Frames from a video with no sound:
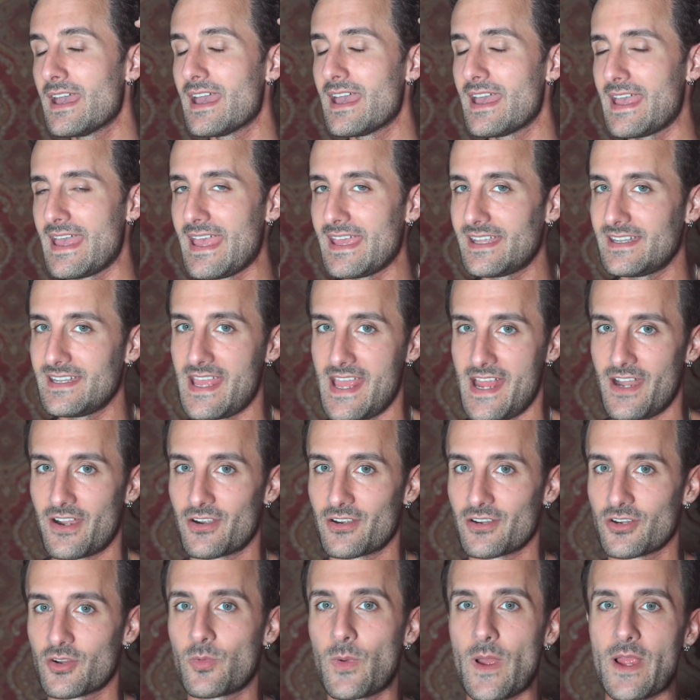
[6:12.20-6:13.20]
head
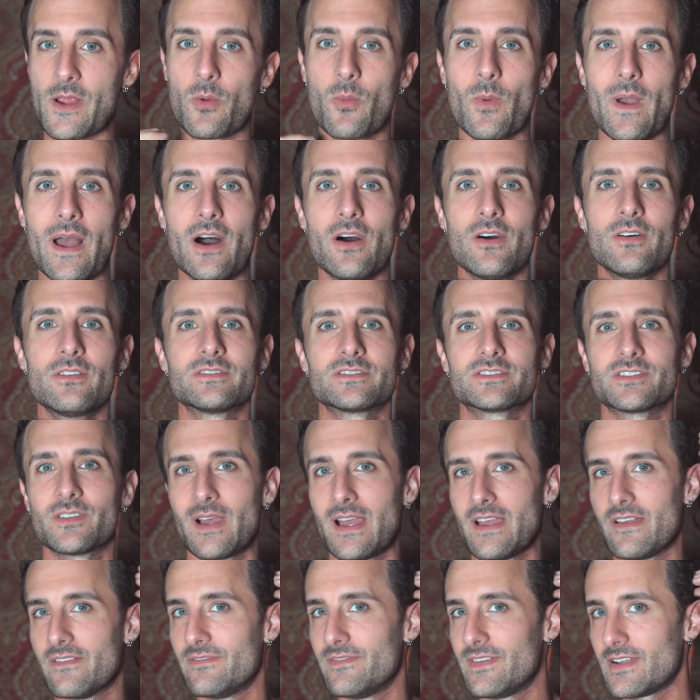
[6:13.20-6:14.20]
hair quite well. So
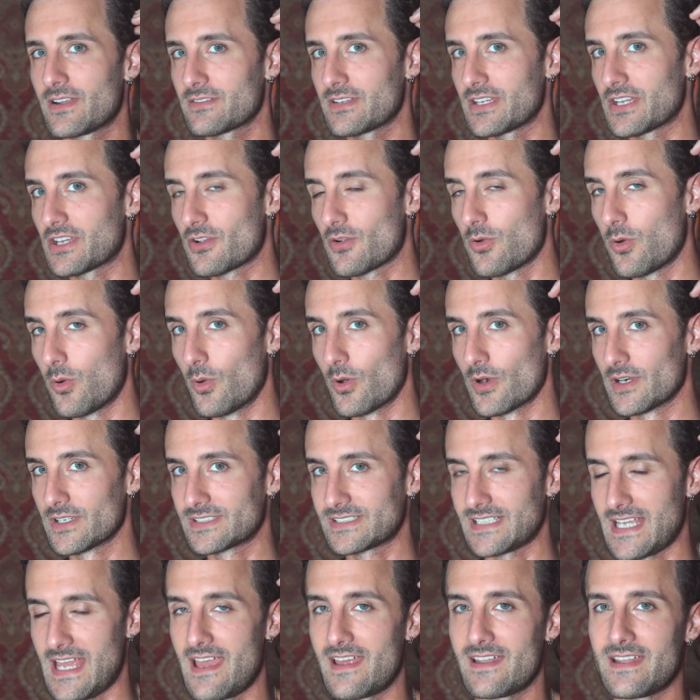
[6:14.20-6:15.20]
I have very
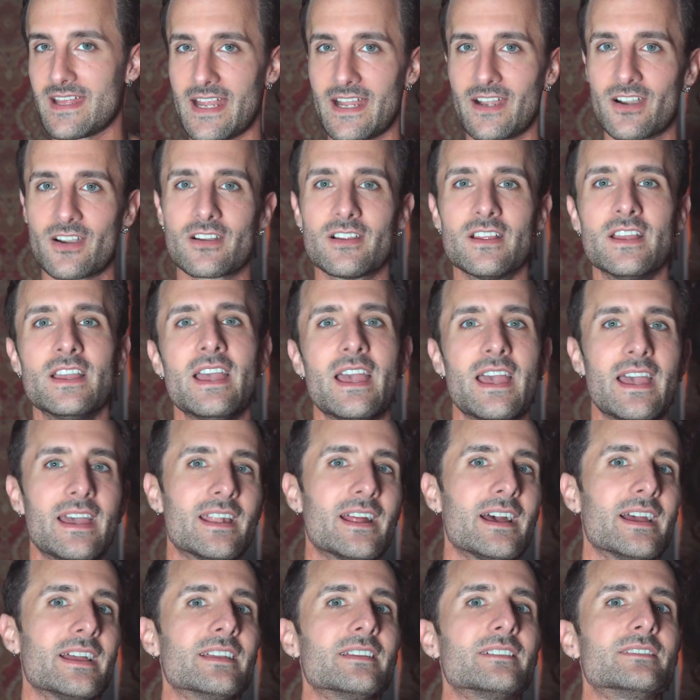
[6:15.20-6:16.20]
coarse head hair,
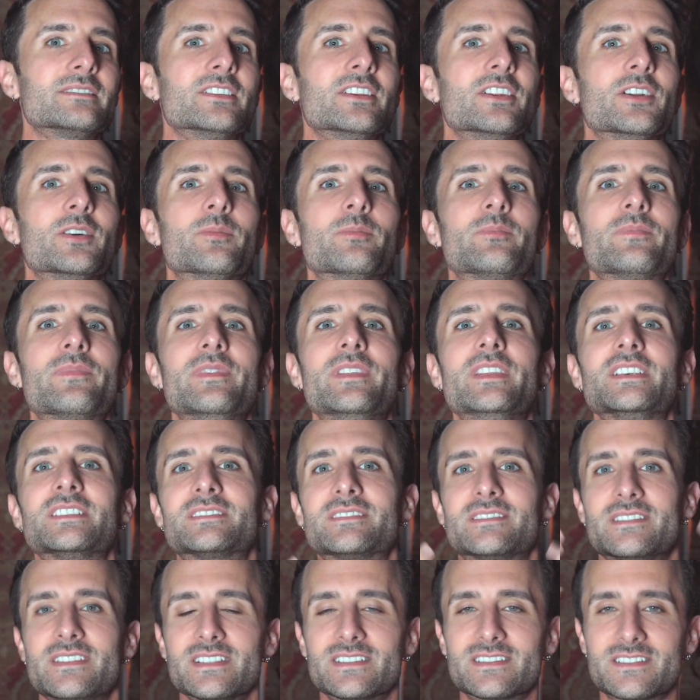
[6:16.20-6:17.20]
and
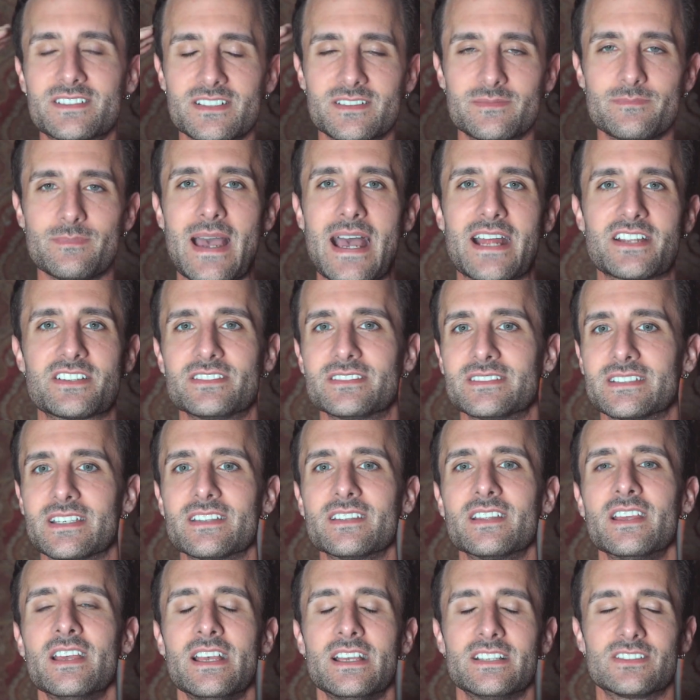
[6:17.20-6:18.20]
this just matches it.
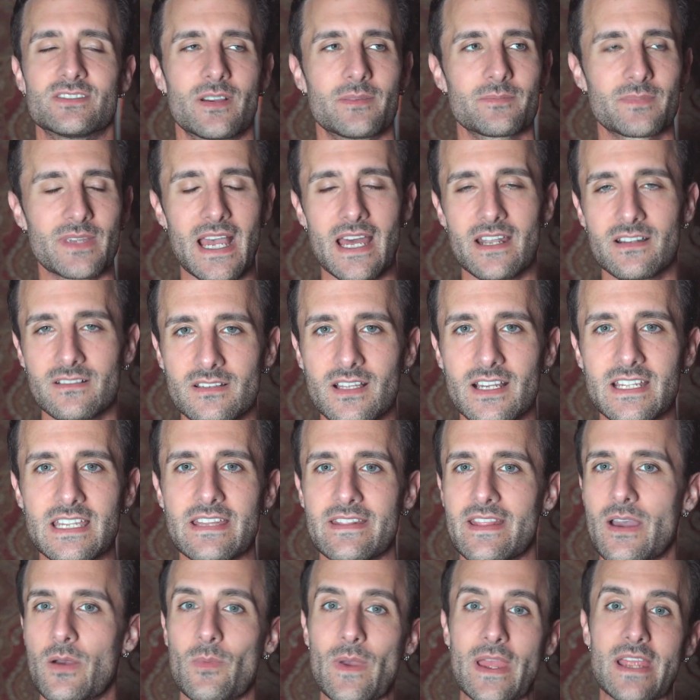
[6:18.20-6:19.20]
So I'm kind of lucky
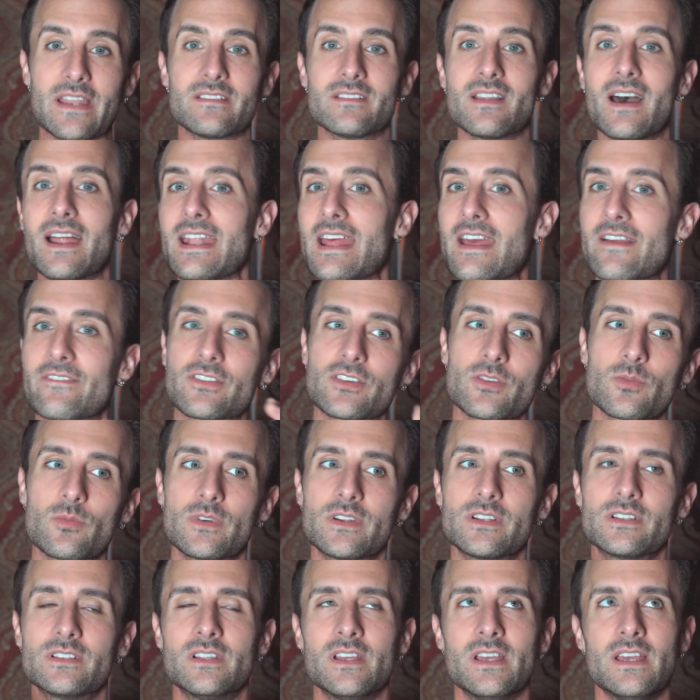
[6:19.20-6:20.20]
that way. Not
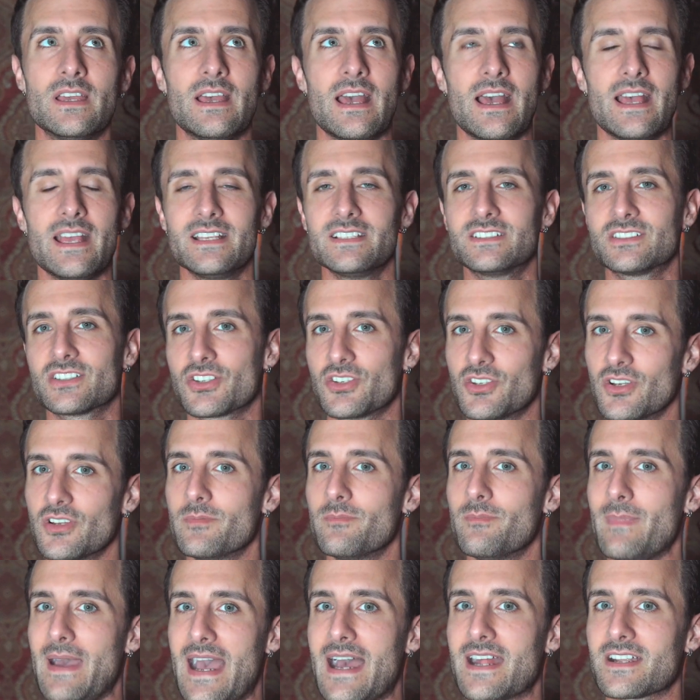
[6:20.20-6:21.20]
everyone is a good
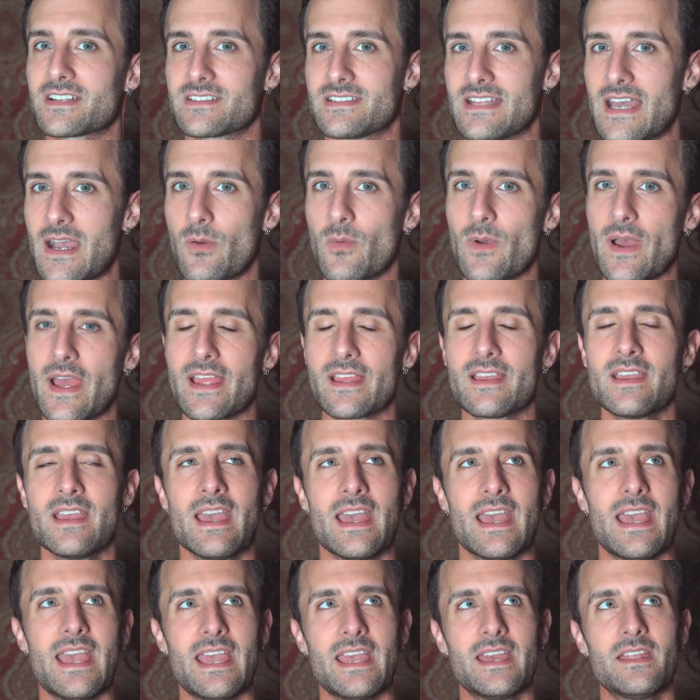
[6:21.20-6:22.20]
match that way.
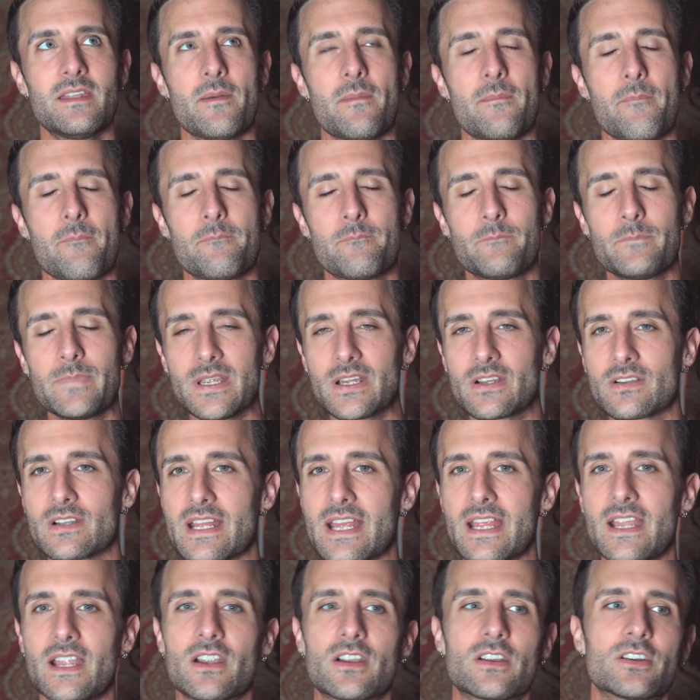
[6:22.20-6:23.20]
And beard
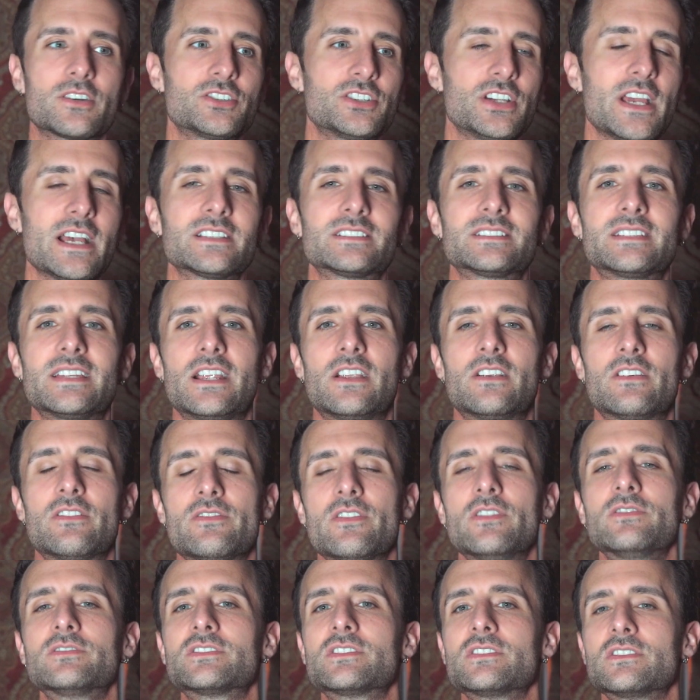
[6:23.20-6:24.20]
hair, chest hair,
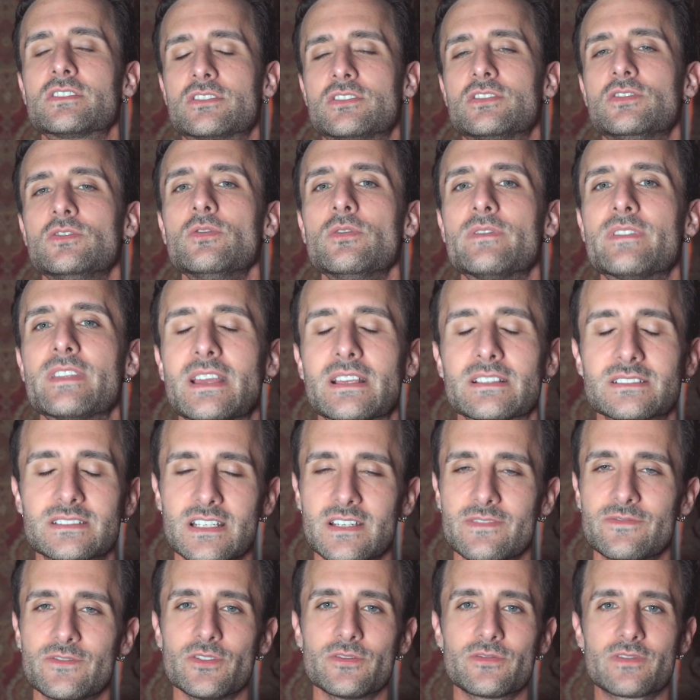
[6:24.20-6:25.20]
those are the two things that
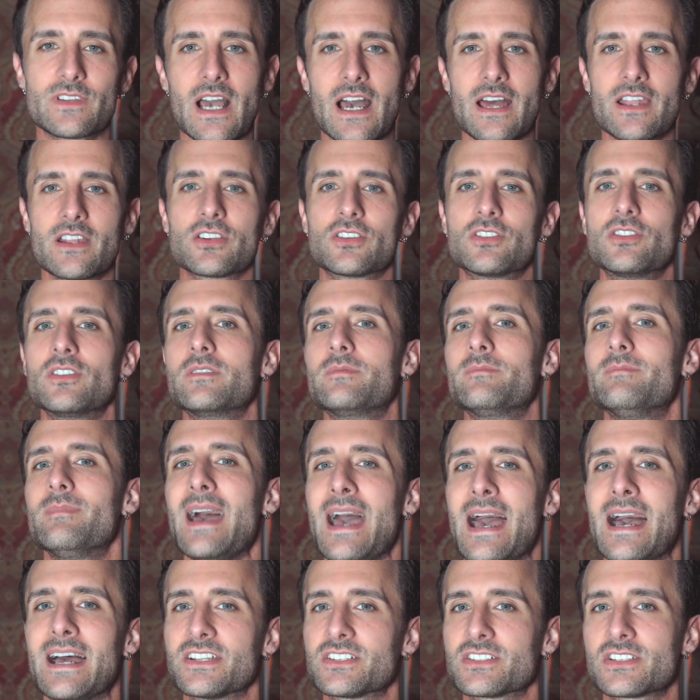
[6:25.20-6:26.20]
if you've got a good
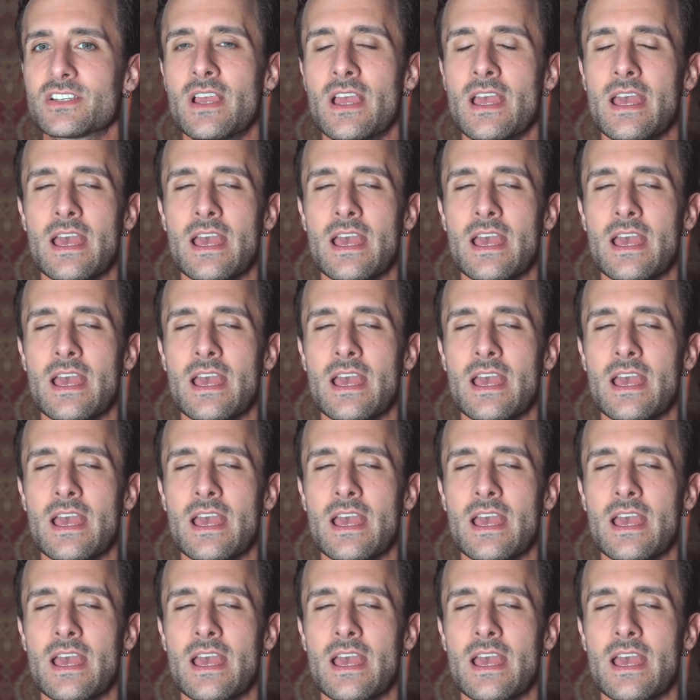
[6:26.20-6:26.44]
match,